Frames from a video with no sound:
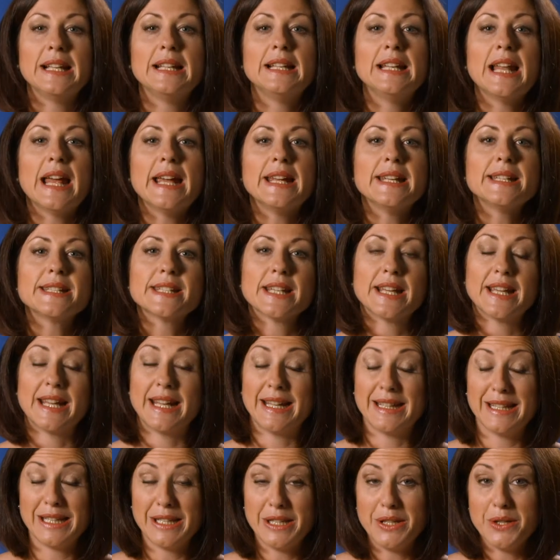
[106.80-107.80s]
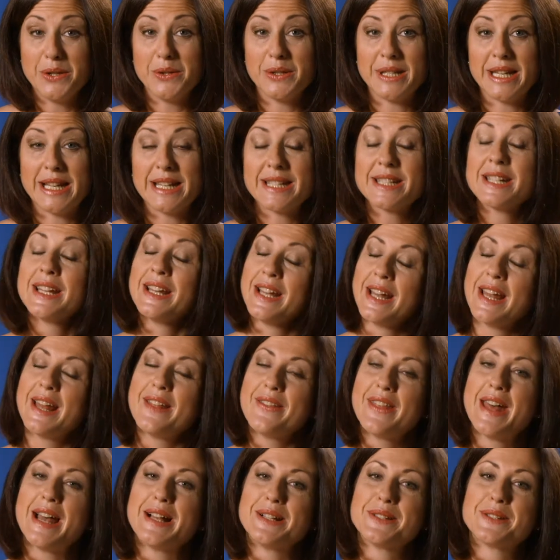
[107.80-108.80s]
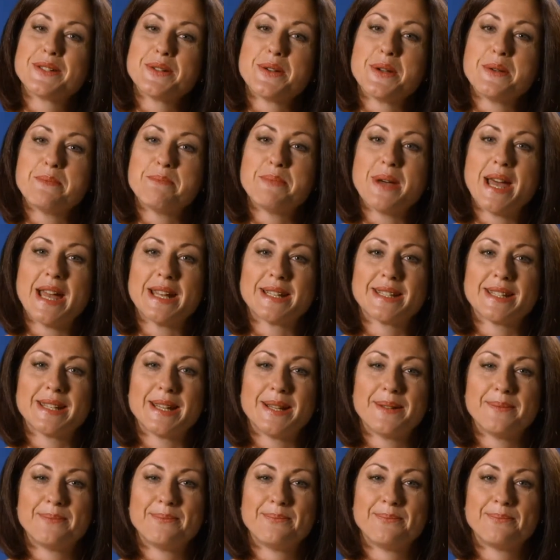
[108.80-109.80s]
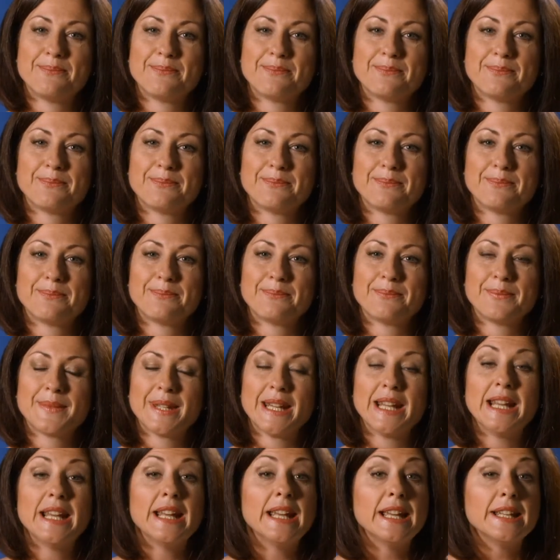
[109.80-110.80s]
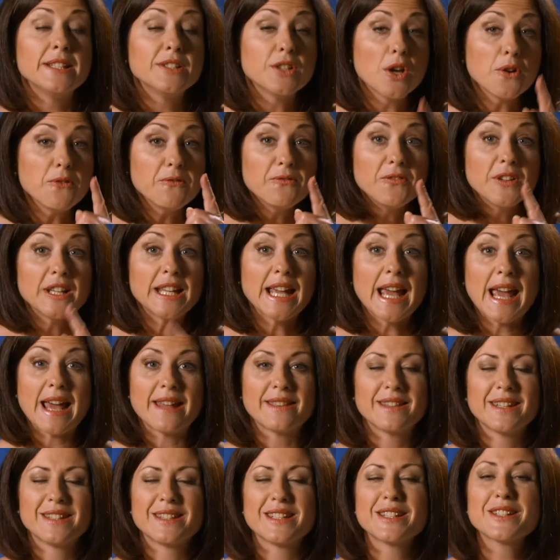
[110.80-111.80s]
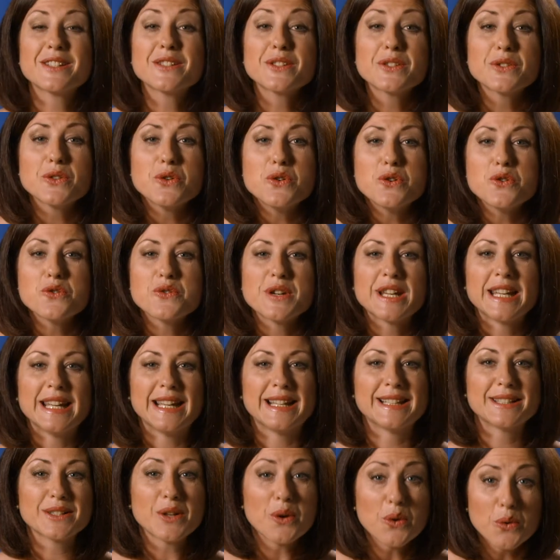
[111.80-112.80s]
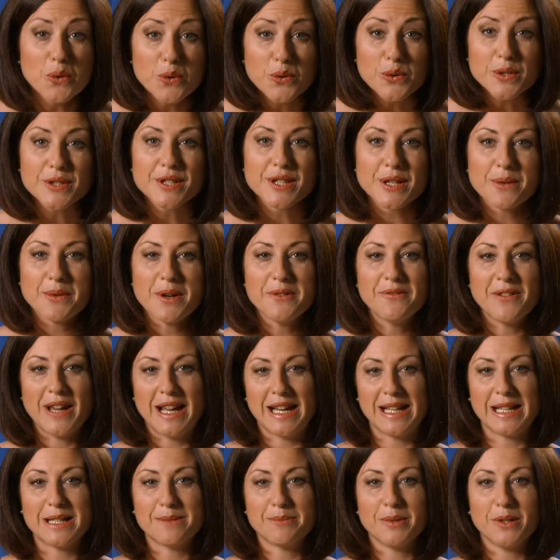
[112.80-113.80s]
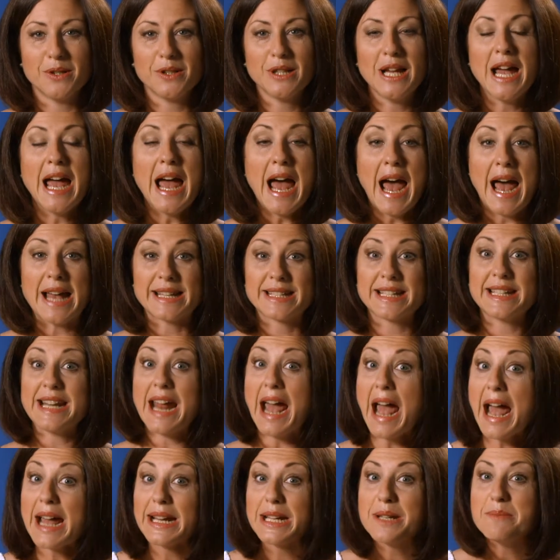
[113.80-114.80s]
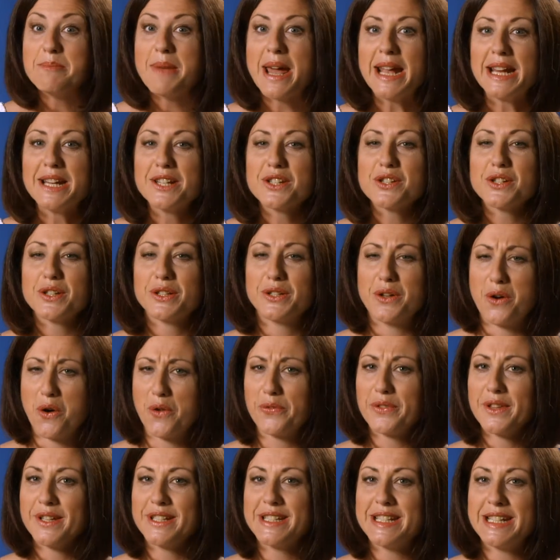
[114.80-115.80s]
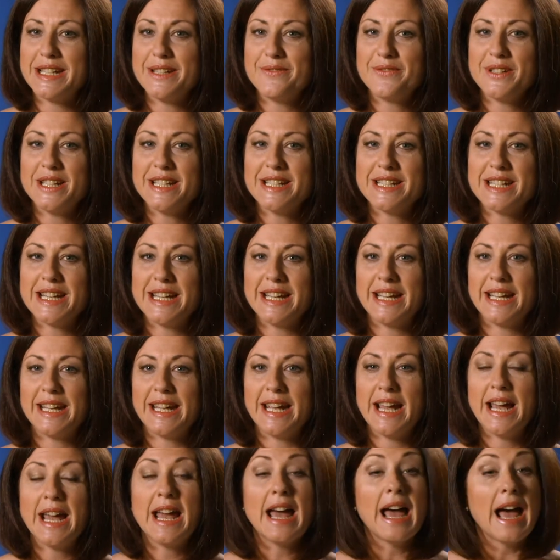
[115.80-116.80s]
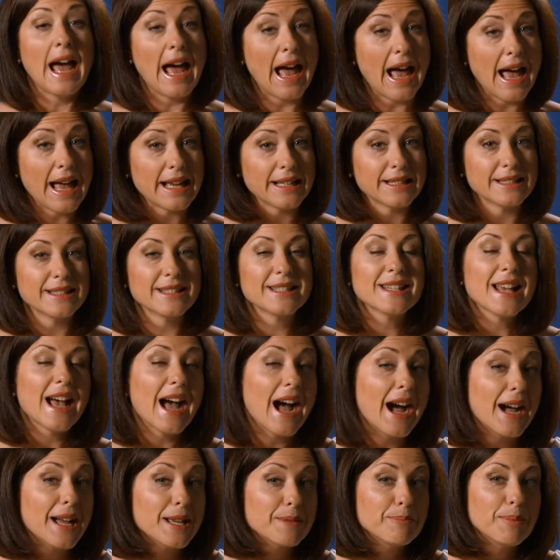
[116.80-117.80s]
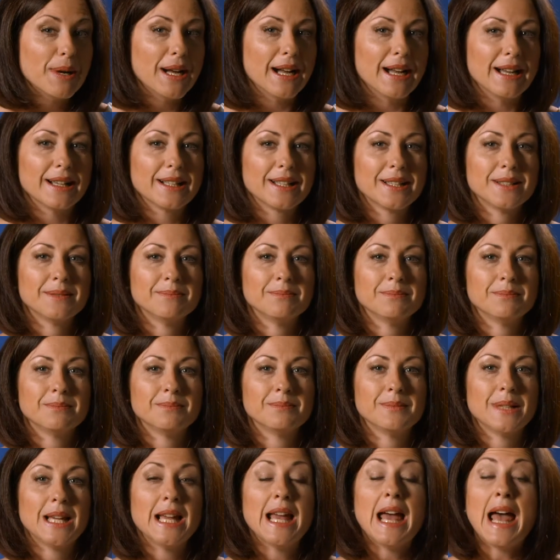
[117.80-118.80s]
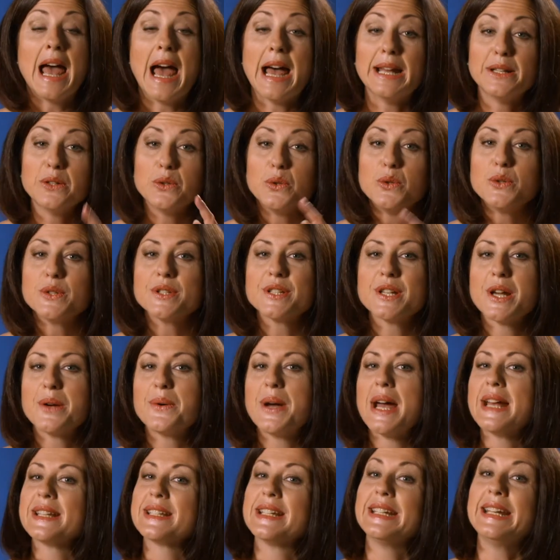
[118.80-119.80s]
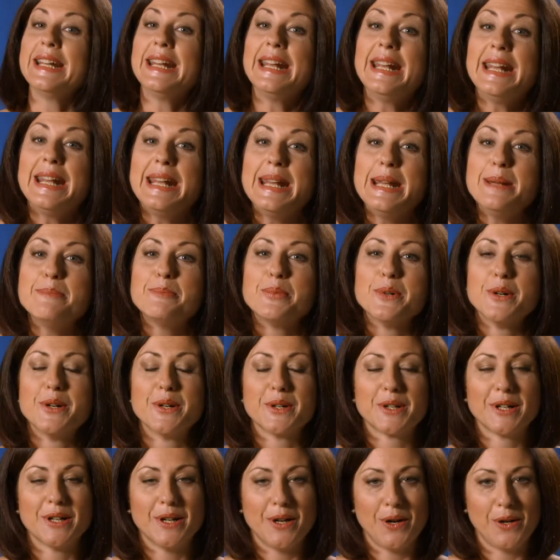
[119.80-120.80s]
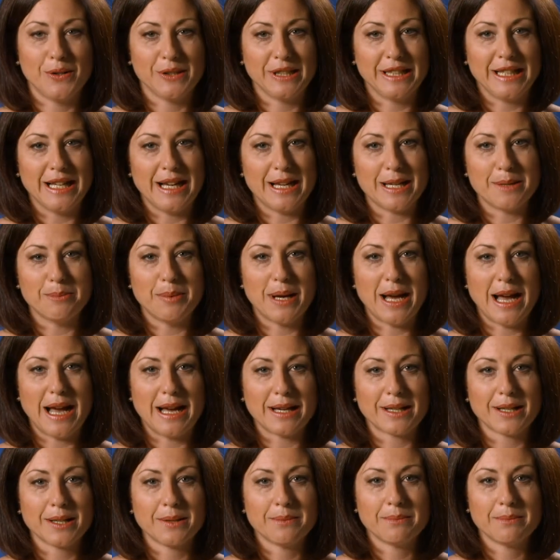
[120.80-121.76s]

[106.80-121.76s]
Later in the unit, they'll do it better. Don't forget that the story is also available as an animation on the DVD and iPack, and also as an e-book on the iPack.